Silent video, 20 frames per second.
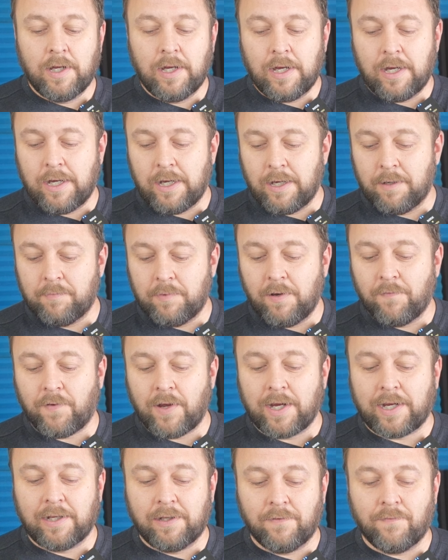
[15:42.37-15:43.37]
If
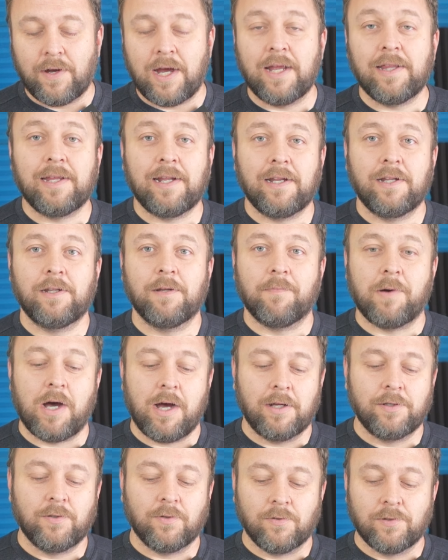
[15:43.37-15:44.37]
I can divide that into
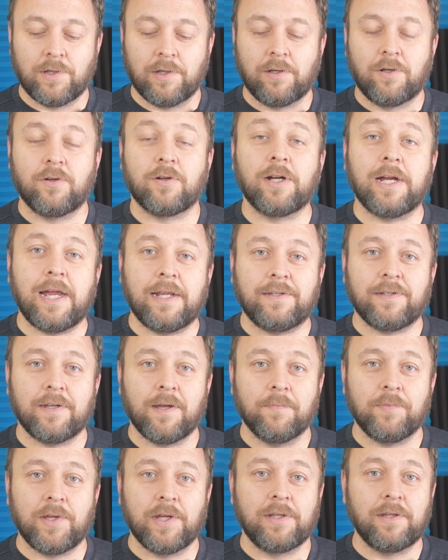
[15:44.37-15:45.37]
modules and create
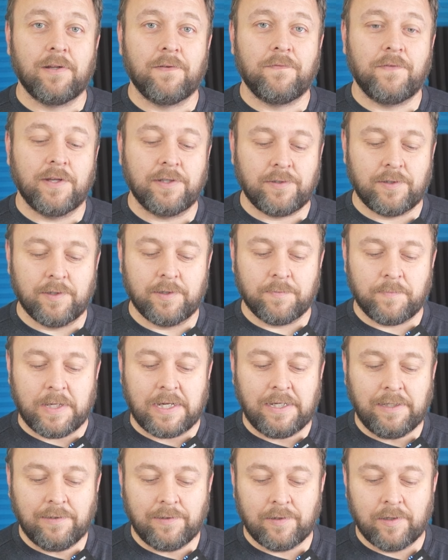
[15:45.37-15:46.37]
something that fits the
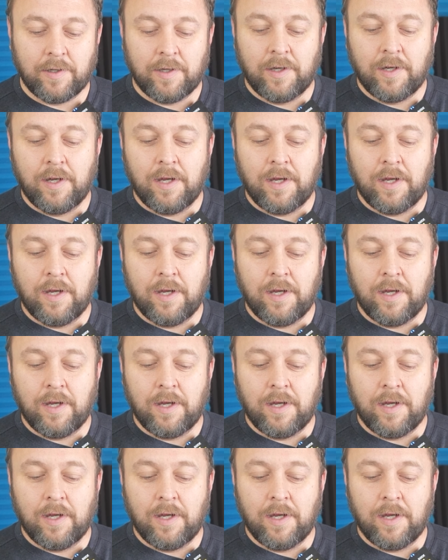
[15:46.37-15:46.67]
space,